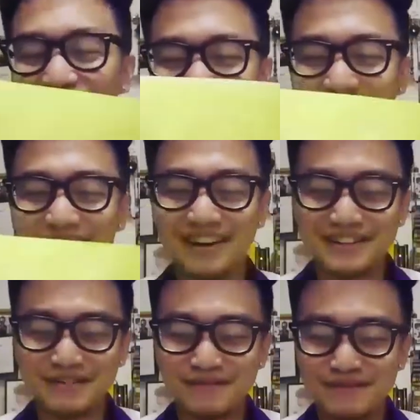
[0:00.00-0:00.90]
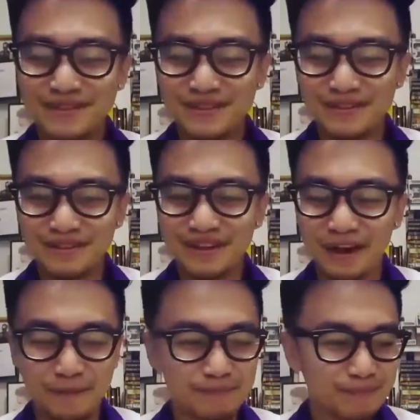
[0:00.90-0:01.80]
Alright, awesome. So yeah,
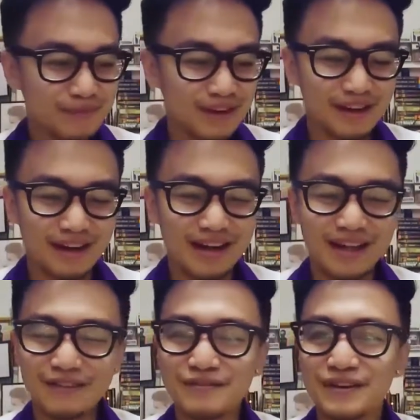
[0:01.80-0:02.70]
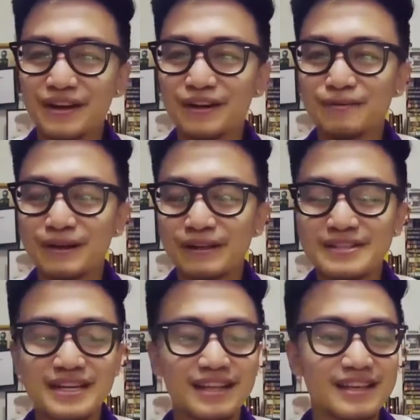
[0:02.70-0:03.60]
I'll have to figure out where to
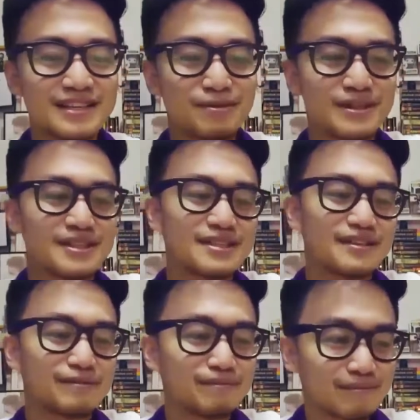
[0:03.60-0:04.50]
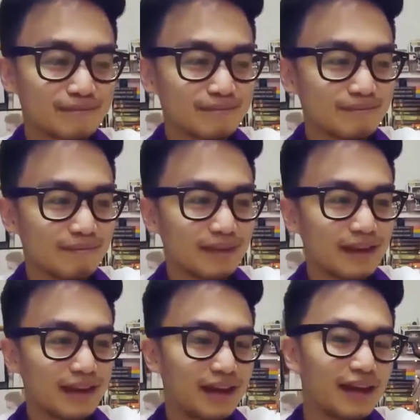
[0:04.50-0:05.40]
stick these ones.
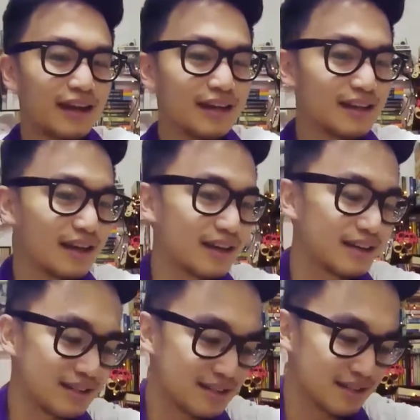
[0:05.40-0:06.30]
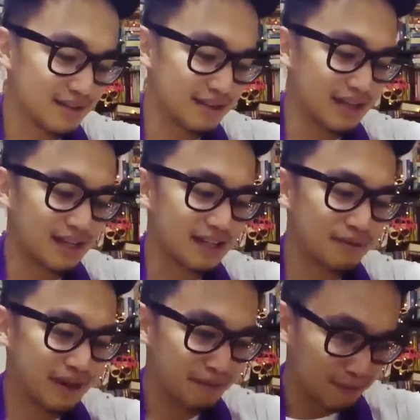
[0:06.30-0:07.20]
Anything else? Alright, I think
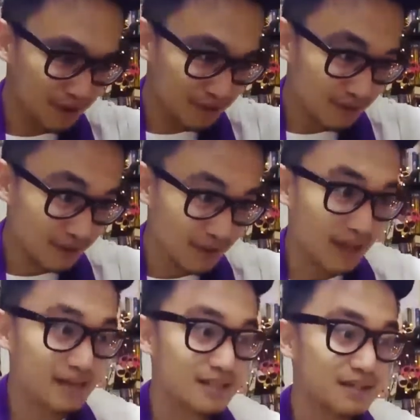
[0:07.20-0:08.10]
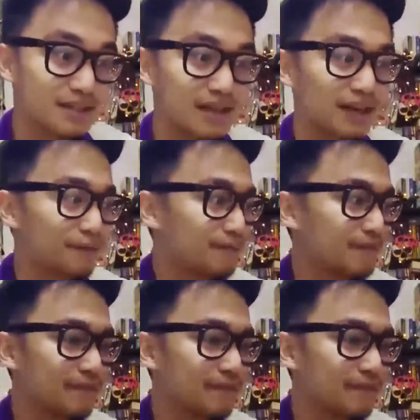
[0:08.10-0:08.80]
we have one last thing.